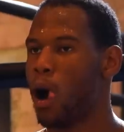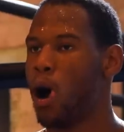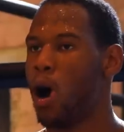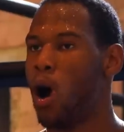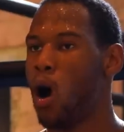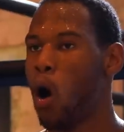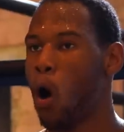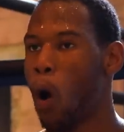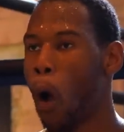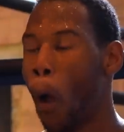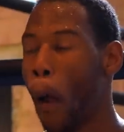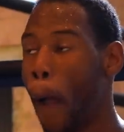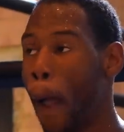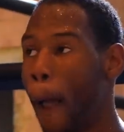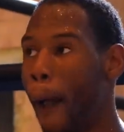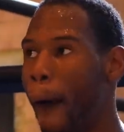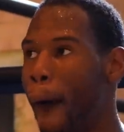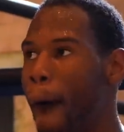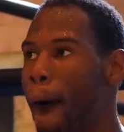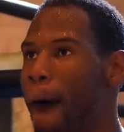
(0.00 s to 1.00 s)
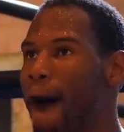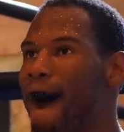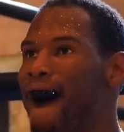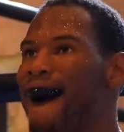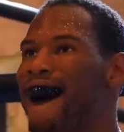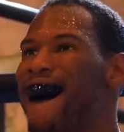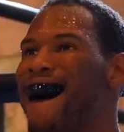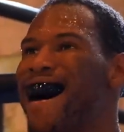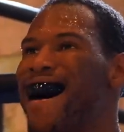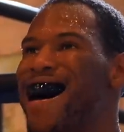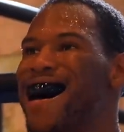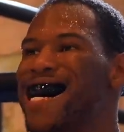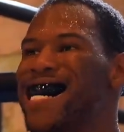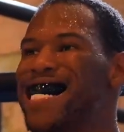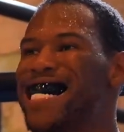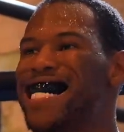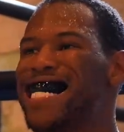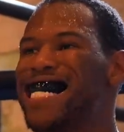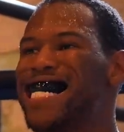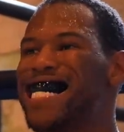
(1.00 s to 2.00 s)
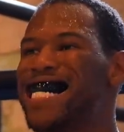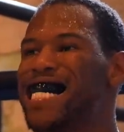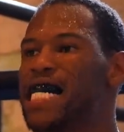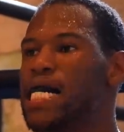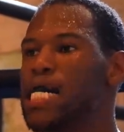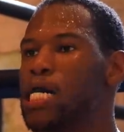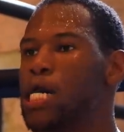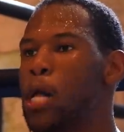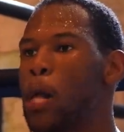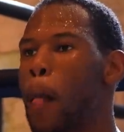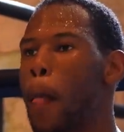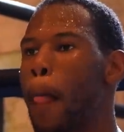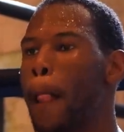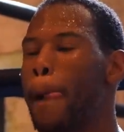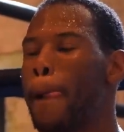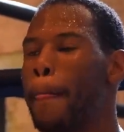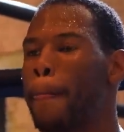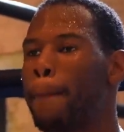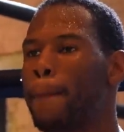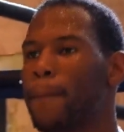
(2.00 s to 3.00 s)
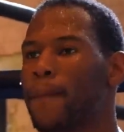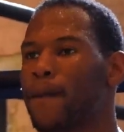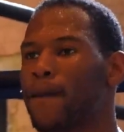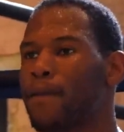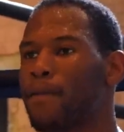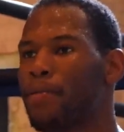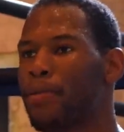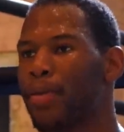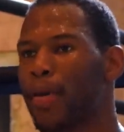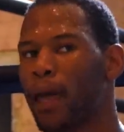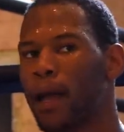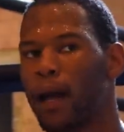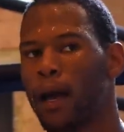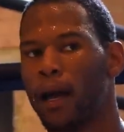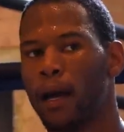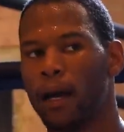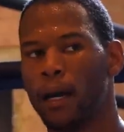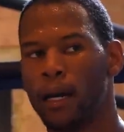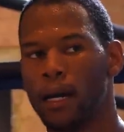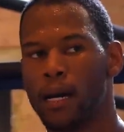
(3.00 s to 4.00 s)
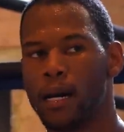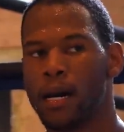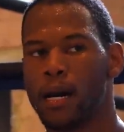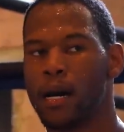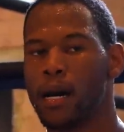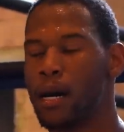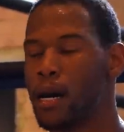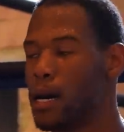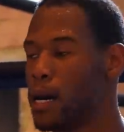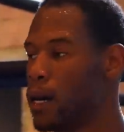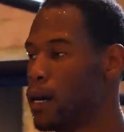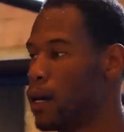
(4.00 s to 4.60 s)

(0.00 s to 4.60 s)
one pro, 3 rounds, another pro. It was grueling, man. It's been a very tough camp, but what